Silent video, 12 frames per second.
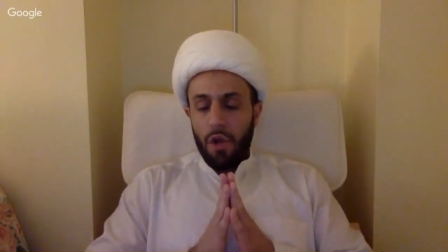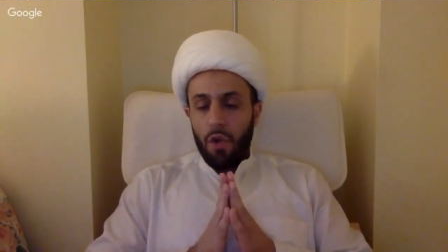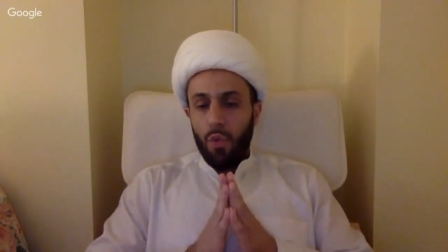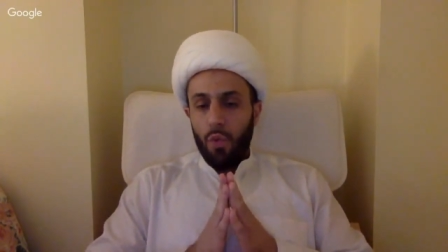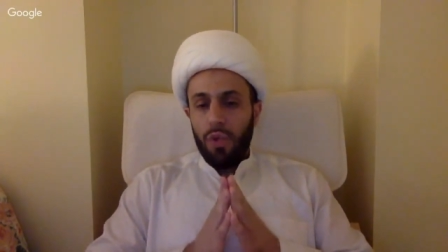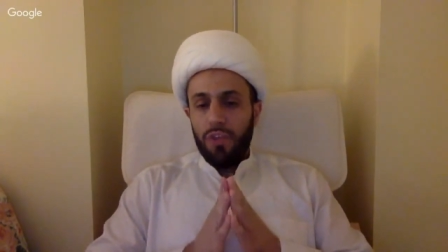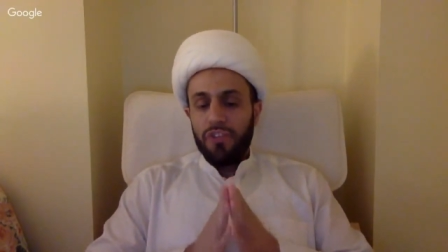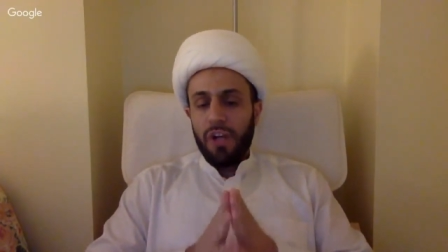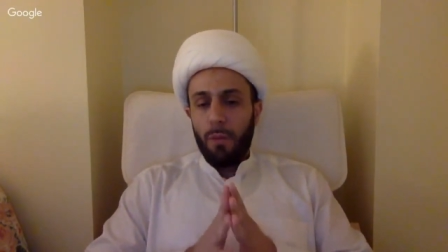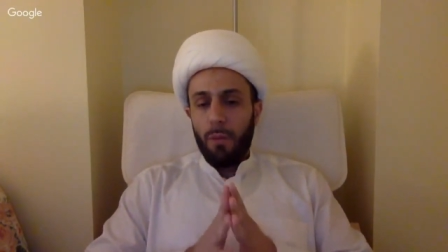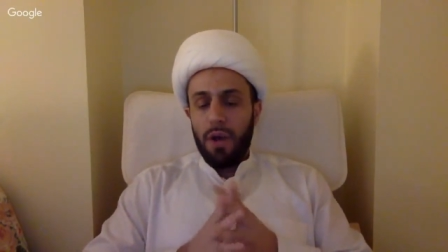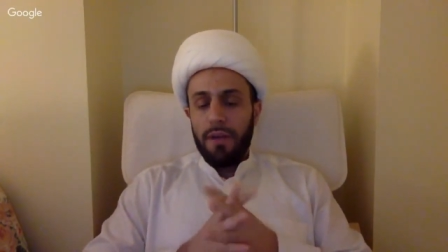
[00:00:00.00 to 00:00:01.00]
when
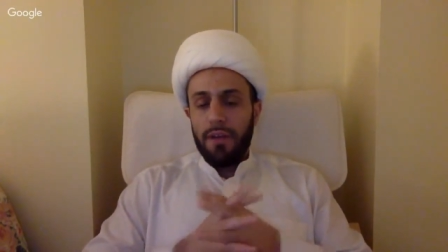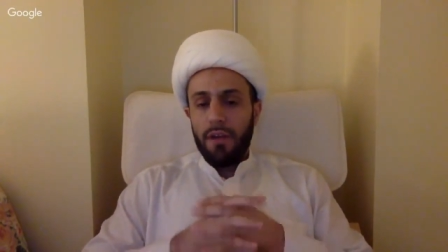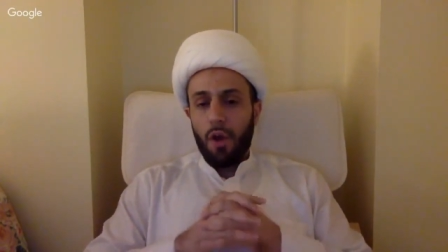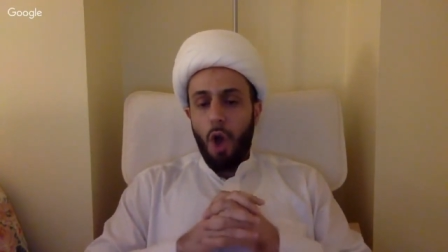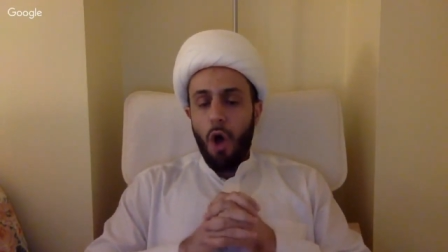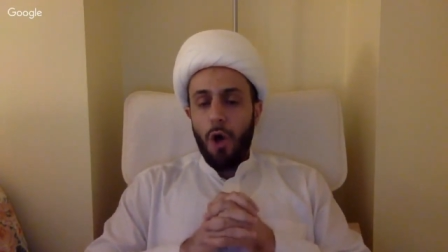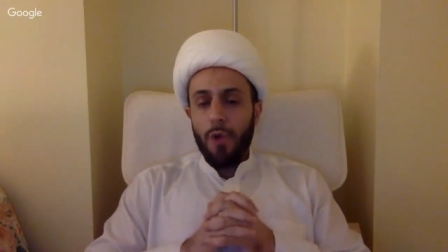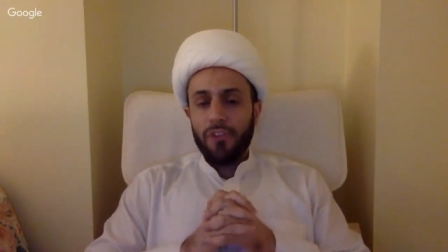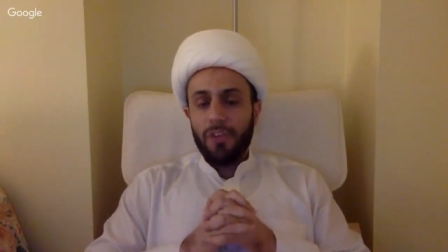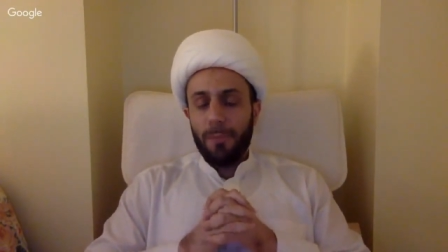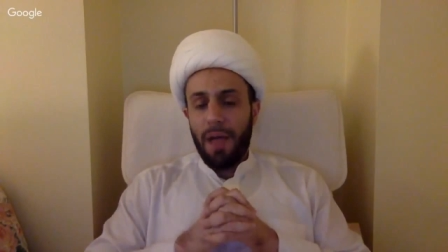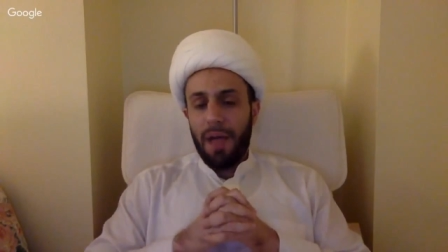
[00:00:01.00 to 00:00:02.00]
someone
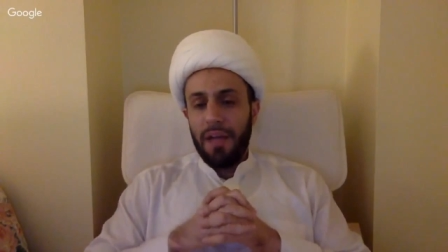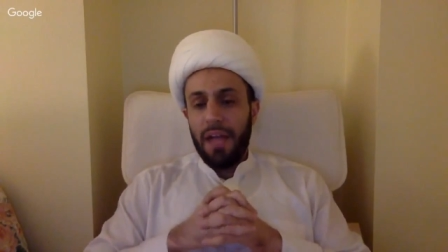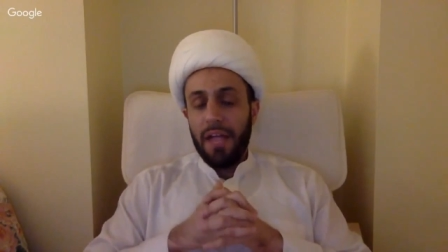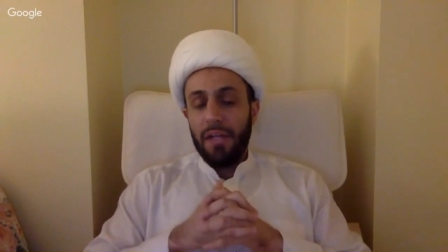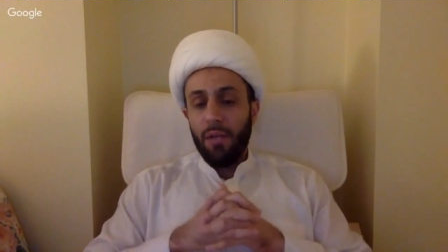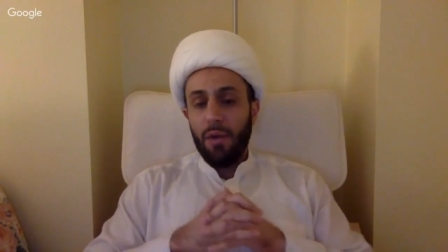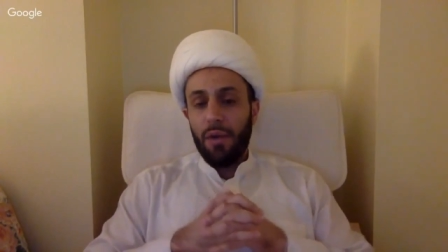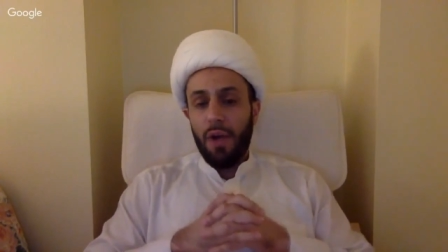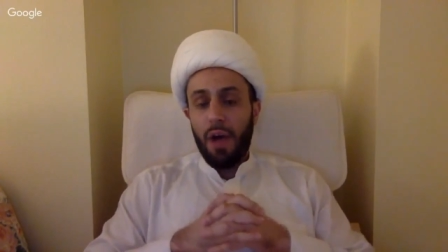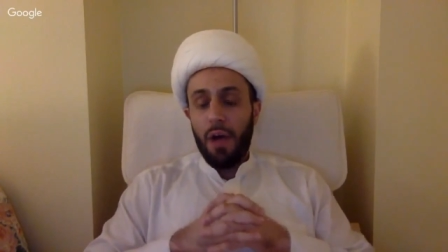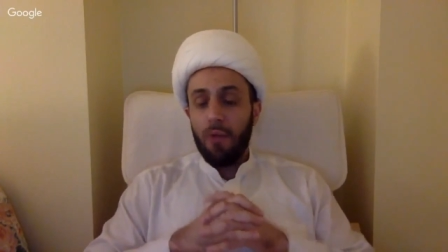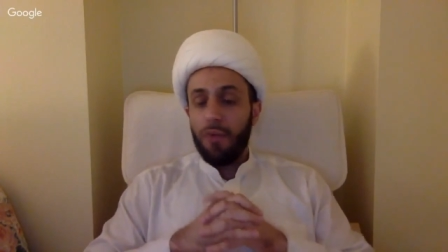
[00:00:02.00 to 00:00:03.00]
calls upon anyone
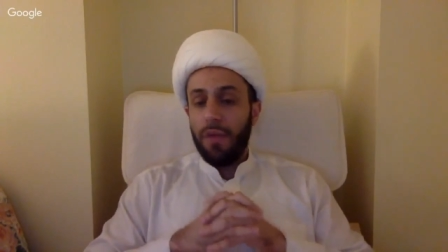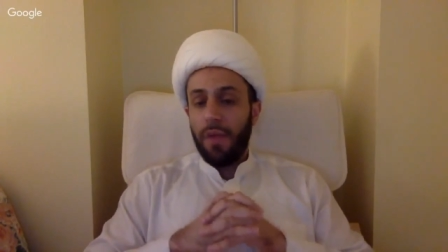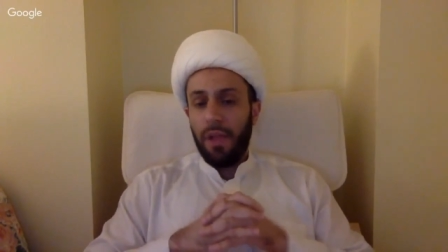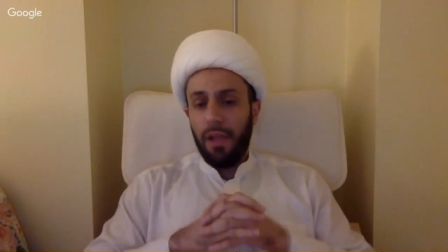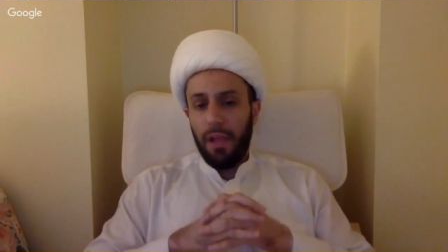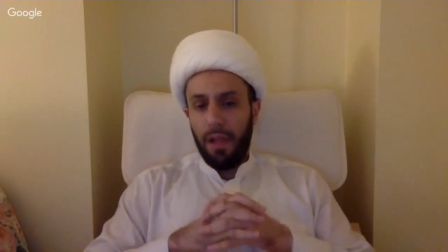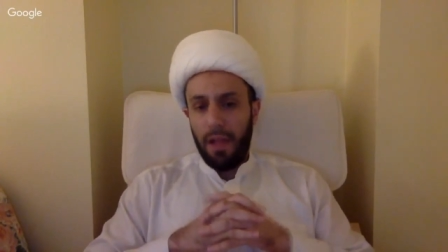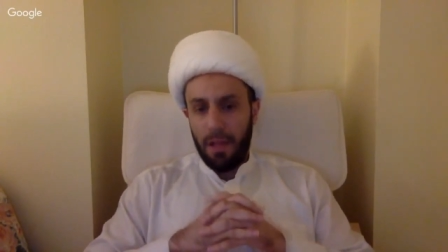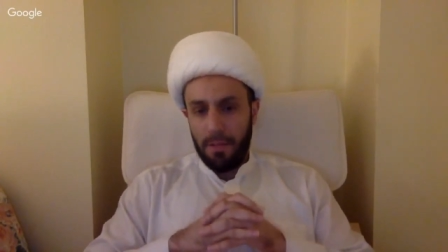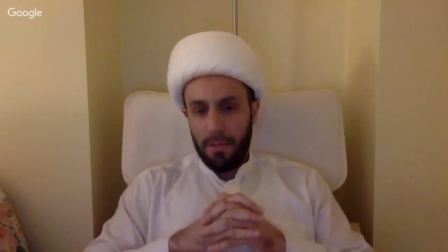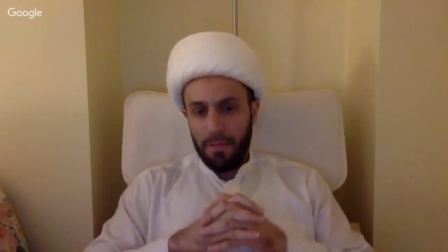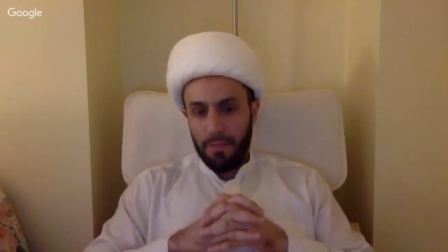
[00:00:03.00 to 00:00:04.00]
other than Allah,
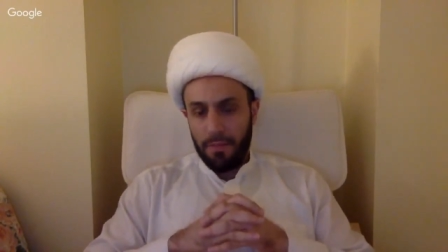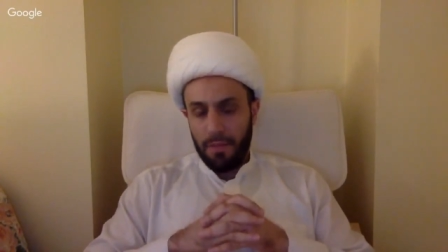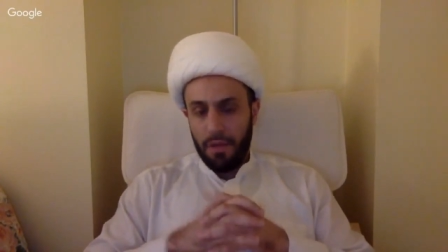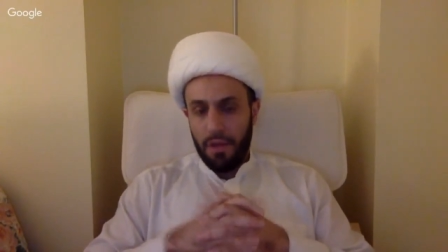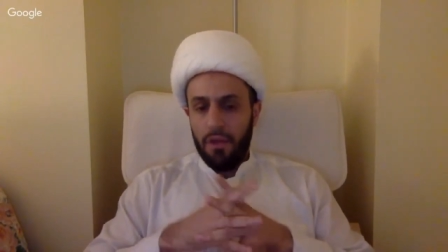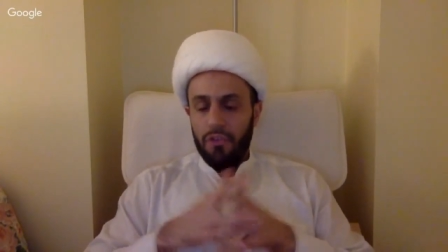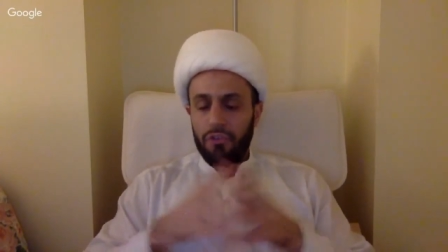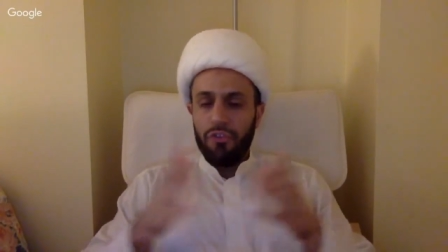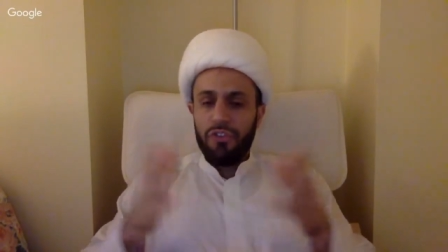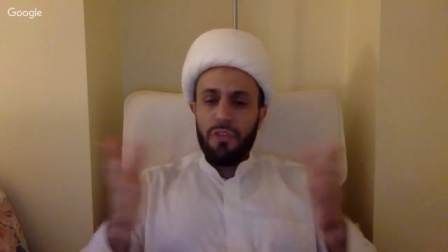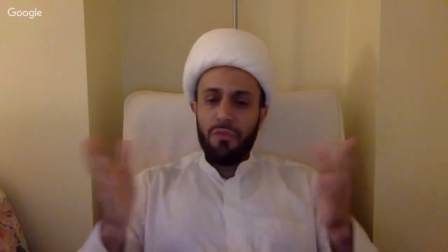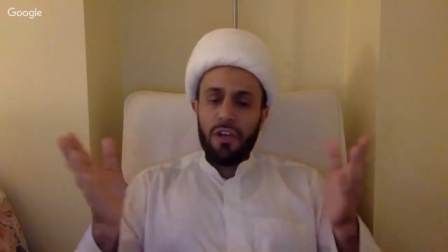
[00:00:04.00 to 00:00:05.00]
so
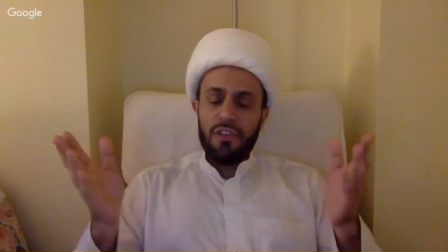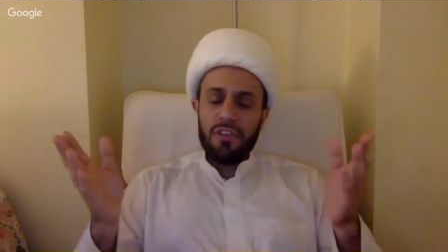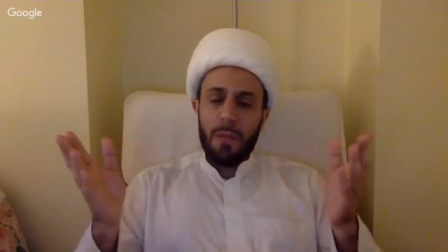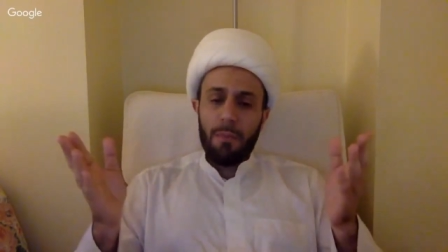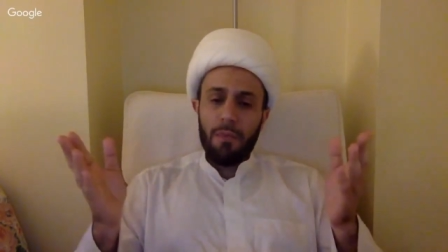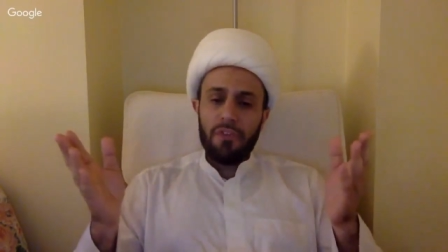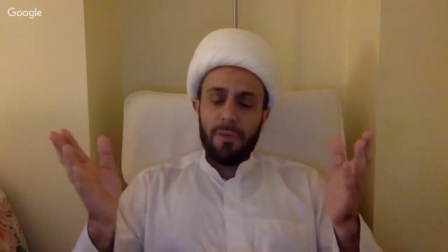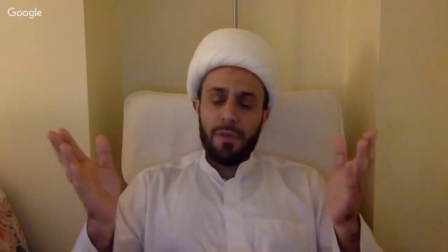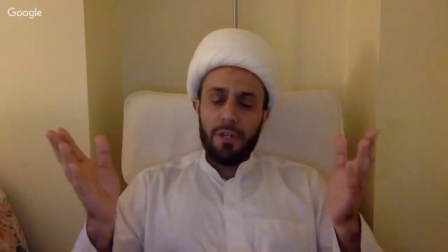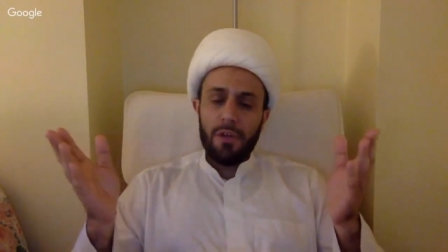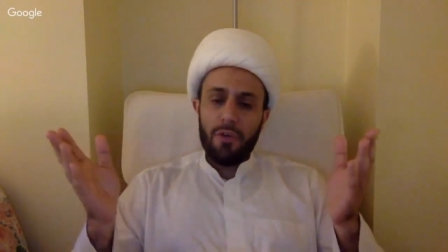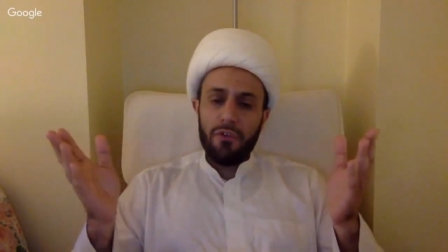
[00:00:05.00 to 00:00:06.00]
say, for example,
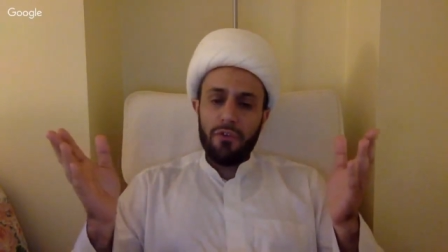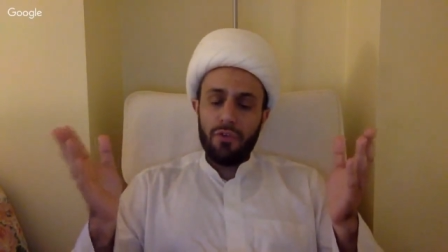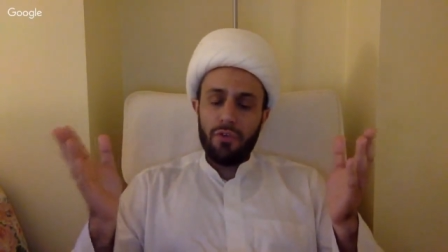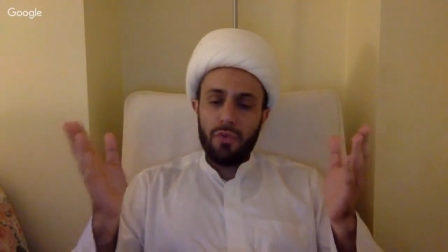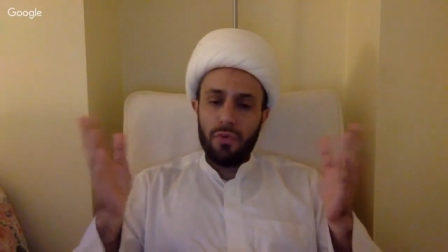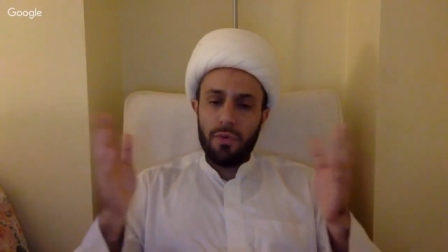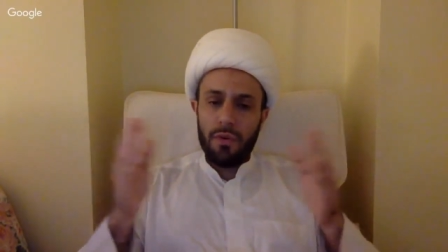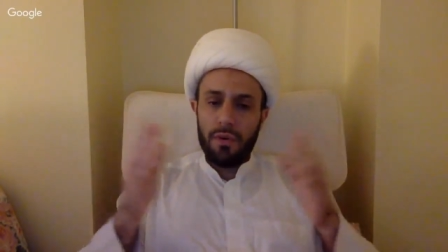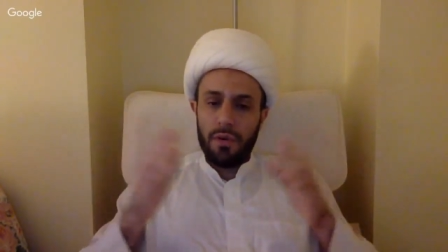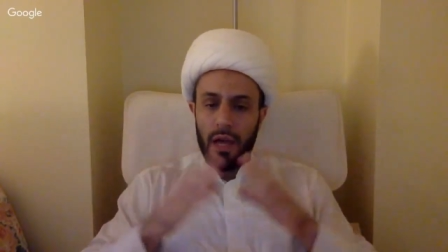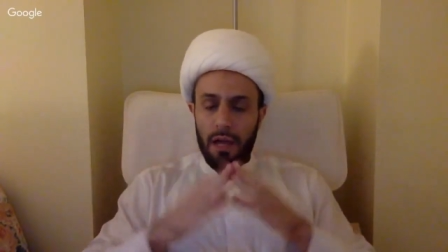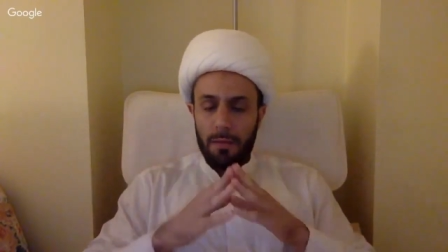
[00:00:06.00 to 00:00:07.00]
someone goes to
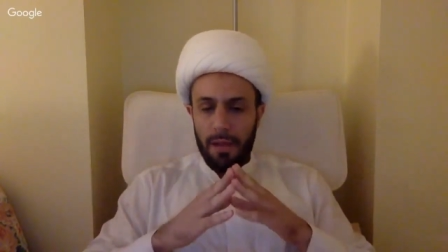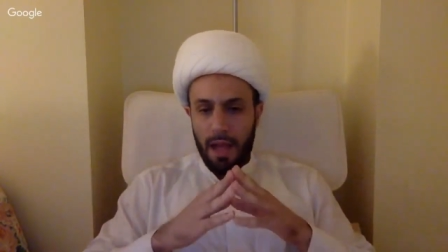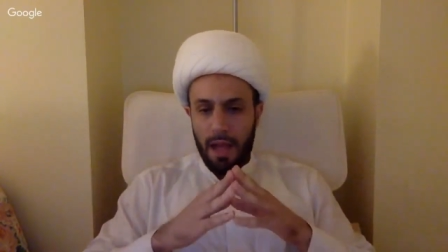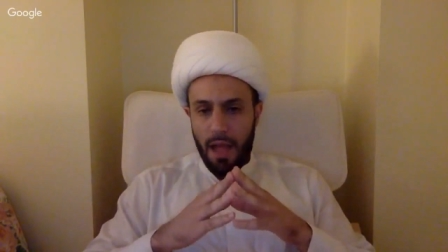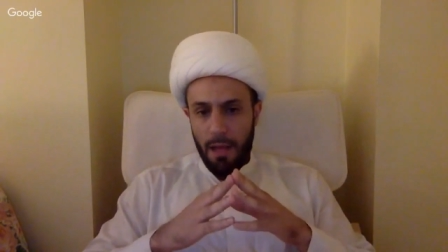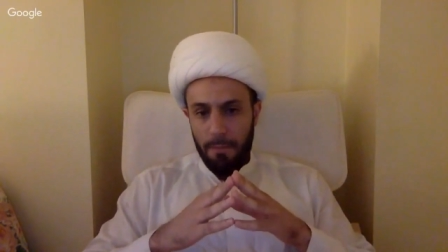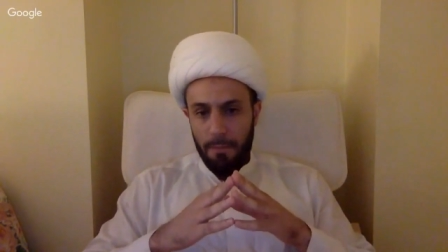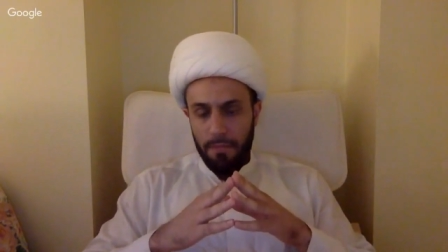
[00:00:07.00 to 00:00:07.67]
Karbala,